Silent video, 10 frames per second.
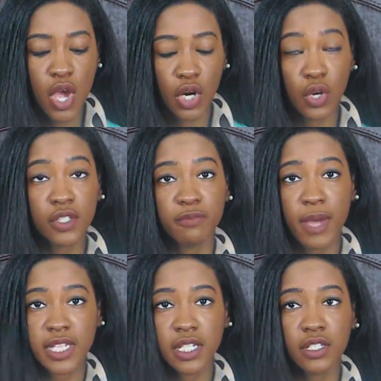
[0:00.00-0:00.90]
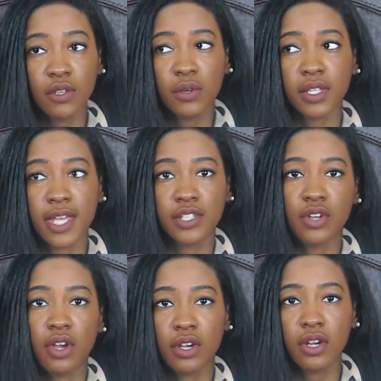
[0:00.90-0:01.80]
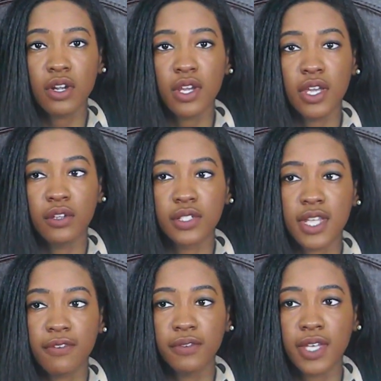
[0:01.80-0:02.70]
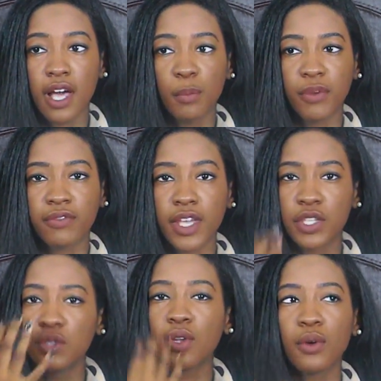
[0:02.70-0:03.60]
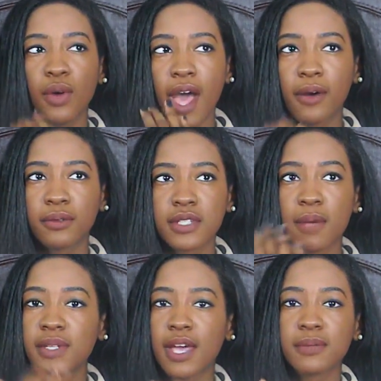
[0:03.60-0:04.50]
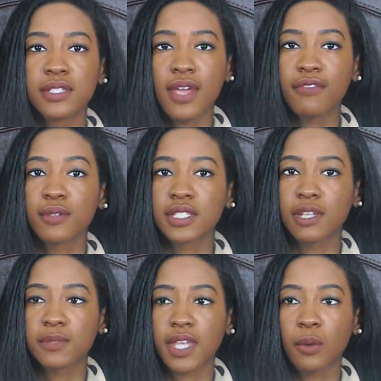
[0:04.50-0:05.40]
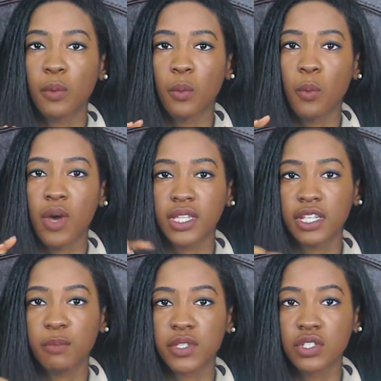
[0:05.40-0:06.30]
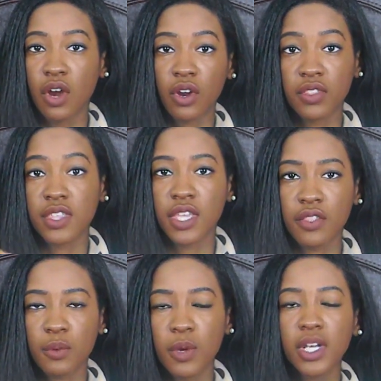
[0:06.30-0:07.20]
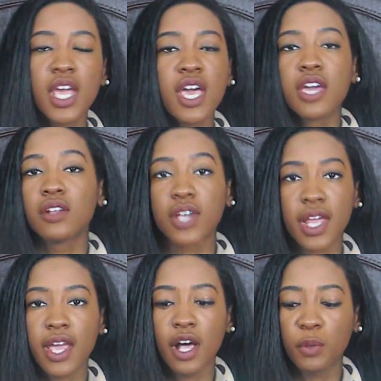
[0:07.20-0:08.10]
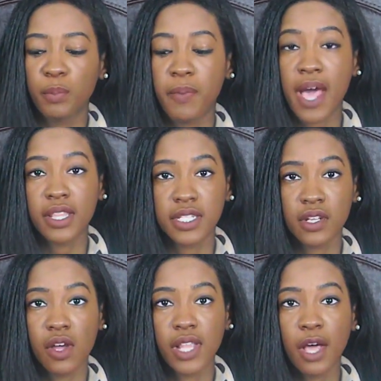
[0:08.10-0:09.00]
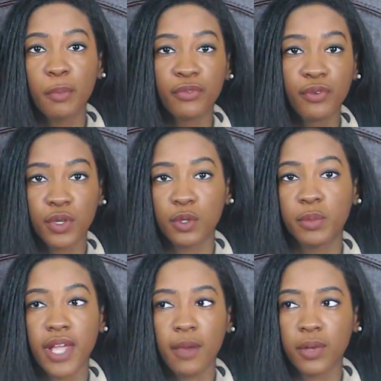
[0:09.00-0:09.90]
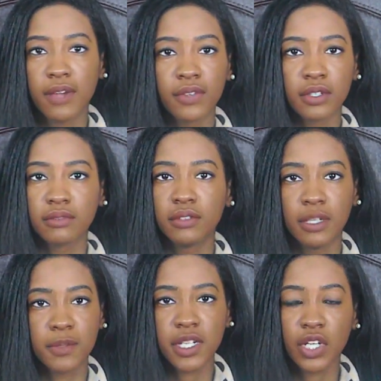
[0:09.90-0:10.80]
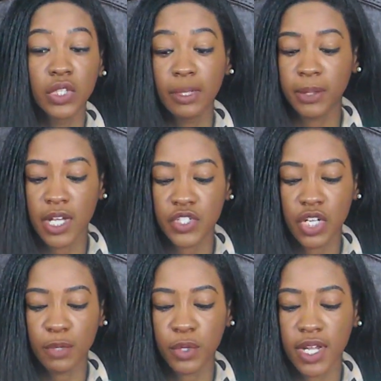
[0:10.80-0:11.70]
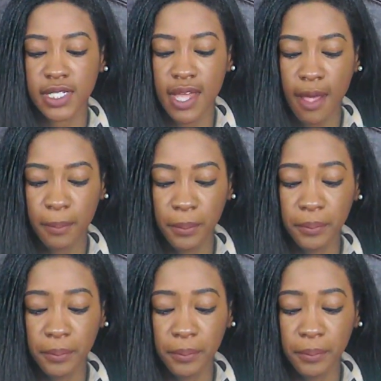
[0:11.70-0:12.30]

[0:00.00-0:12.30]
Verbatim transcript: girls with my skin tone are like darker, it'll definitely help if, like, you know how sometimes you have those lips like one lip is darker than the other one. It'll kind of help balance it all out before you apply whatever lipstick or lip gloss you're going to put on top.